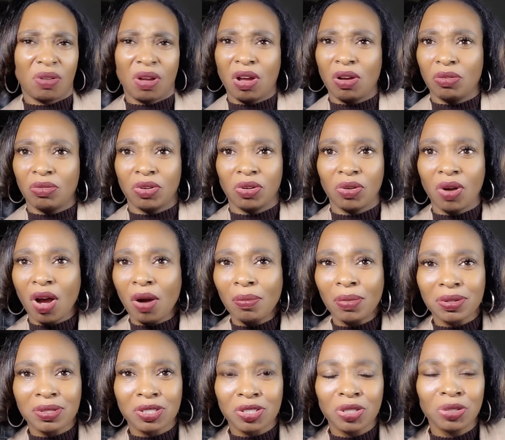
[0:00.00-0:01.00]
I don't know,
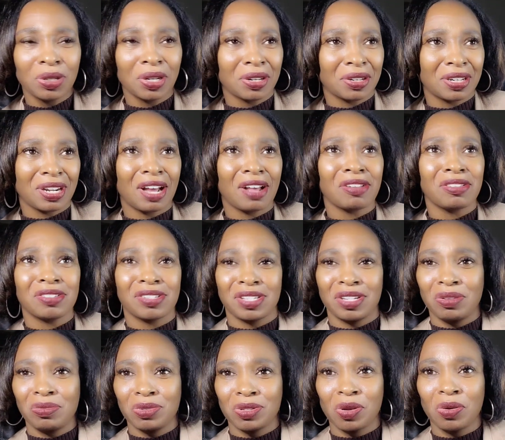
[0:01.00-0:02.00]
almost $200,
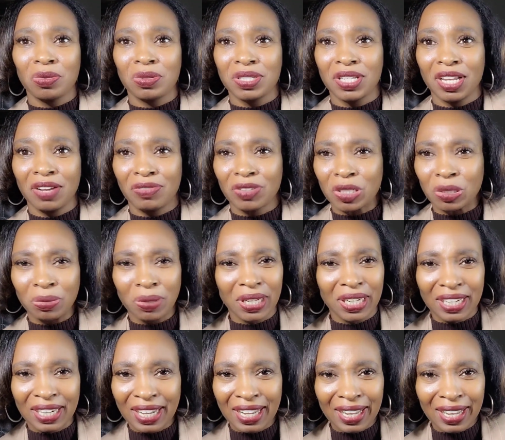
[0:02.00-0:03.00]
and it was on sale for
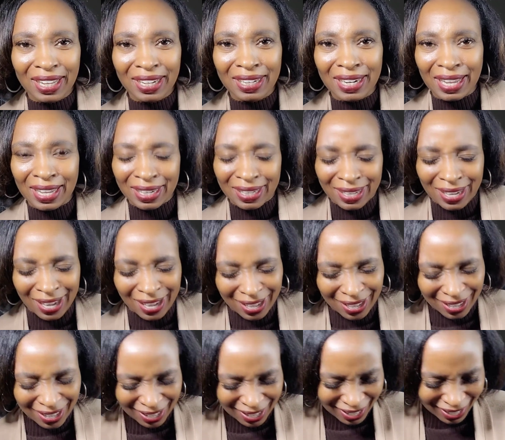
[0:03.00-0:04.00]

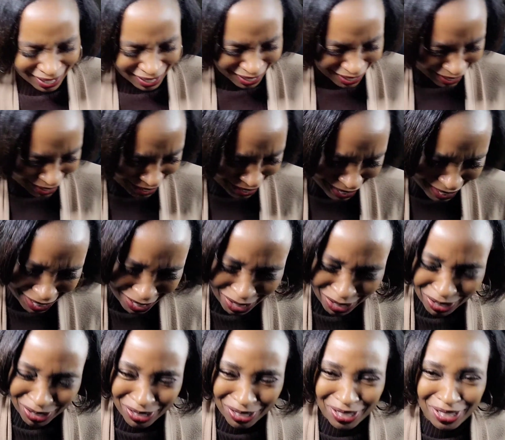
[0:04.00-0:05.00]
$29.99.
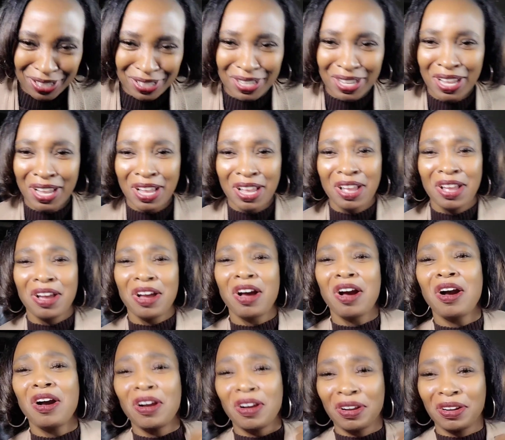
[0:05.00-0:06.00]
It's this
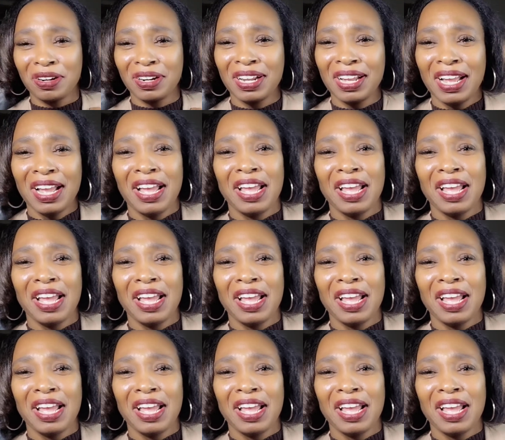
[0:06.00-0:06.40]
heart.